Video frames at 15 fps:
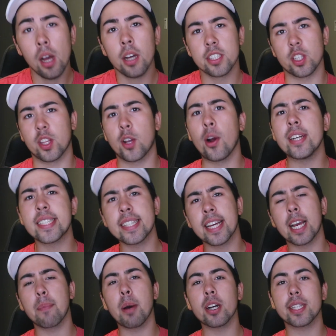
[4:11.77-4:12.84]
So the crazy
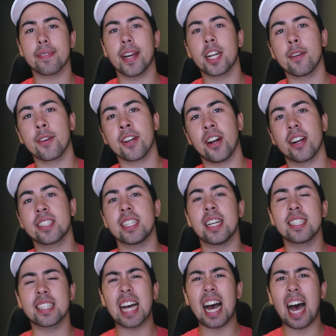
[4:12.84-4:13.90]
thing about the Vancouver Canucks
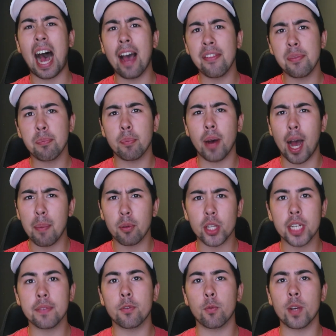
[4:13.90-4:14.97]
is that I
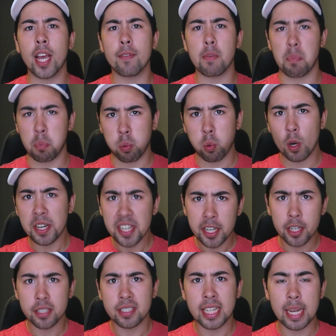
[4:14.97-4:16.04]
believe we have a pretty
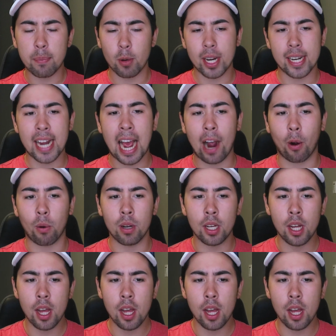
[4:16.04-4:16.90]
good team right now.